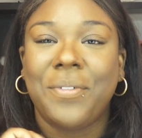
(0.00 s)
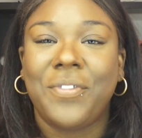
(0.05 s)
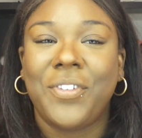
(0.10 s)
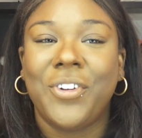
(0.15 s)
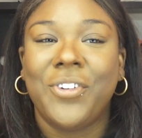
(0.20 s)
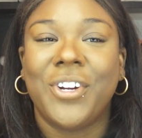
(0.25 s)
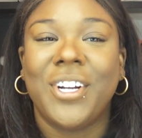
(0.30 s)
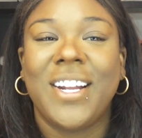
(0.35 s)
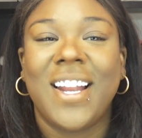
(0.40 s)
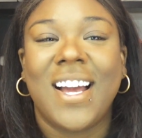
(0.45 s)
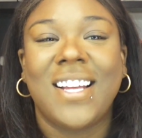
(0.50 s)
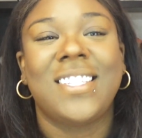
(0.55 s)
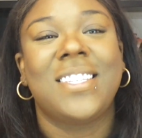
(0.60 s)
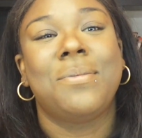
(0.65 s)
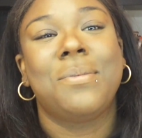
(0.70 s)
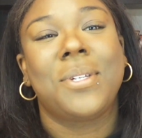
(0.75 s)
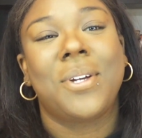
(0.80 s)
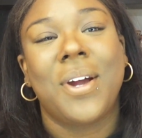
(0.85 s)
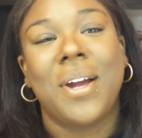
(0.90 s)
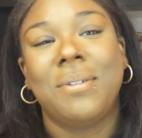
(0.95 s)
If you are not
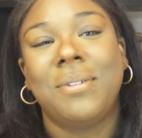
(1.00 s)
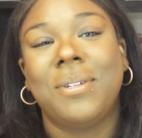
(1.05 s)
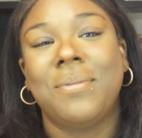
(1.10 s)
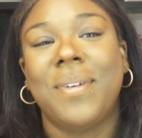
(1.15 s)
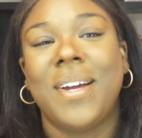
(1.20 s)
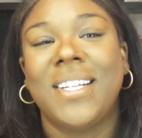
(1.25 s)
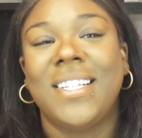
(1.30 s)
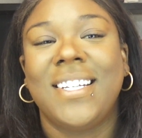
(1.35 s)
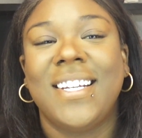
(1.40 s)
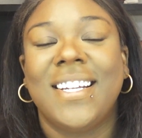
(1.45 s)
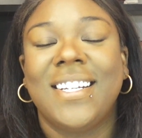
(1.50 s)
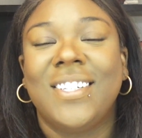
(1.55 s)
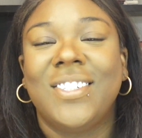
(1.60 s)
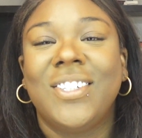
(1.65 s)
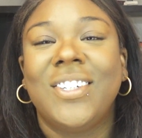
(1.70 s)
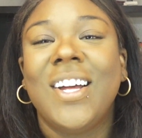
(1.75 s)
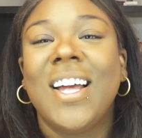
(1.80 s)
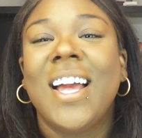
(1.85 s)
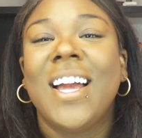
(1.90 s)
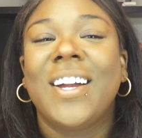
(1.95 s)
subscribed to my
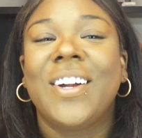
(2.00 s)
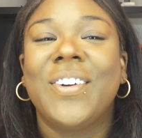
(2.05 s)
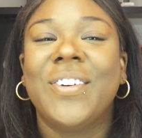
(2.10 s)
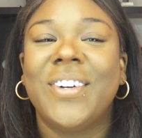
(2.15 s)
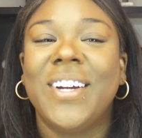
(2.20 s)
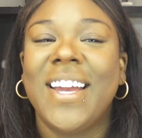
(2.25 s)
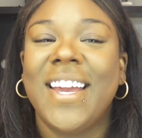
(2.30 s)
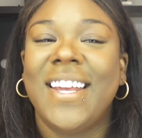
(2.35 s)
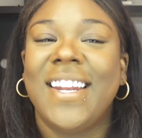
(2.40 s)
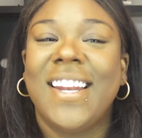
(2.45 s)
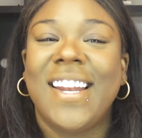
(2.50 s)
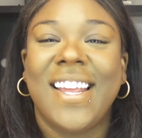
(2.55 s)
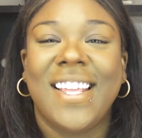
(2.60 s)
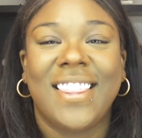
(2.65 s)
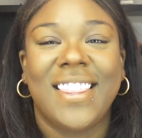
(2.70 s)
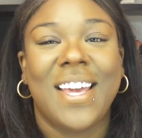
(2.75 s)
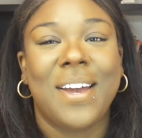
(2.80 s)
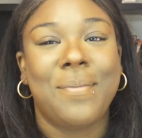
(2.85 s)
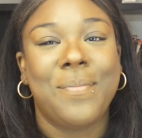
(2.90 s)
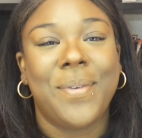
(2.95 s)
channel, go ahead and
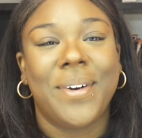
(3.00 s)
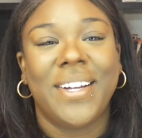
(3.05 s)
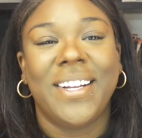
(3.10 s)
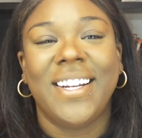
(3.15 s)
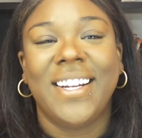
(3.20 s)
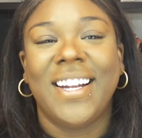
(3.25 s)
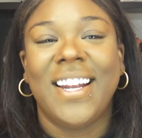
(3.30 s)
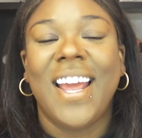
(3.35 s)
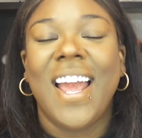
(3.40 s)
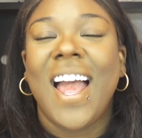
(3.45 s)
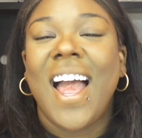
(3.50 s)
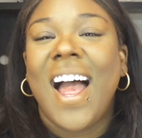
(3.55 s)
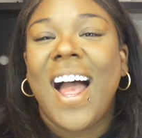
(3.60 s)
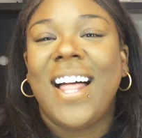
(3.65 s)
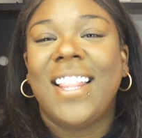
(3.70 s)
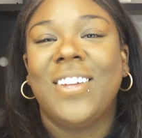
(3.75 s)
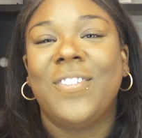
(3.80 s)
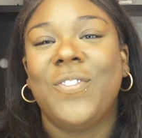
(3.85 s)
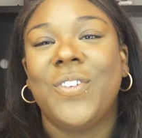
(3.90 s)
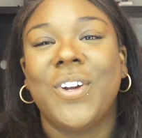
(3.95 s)
hit that button.
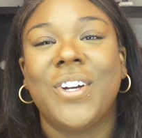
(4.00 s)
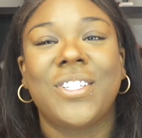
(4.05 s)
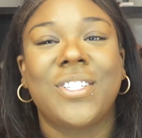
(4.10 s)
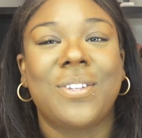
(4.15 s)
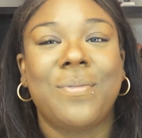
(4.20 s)
I love you all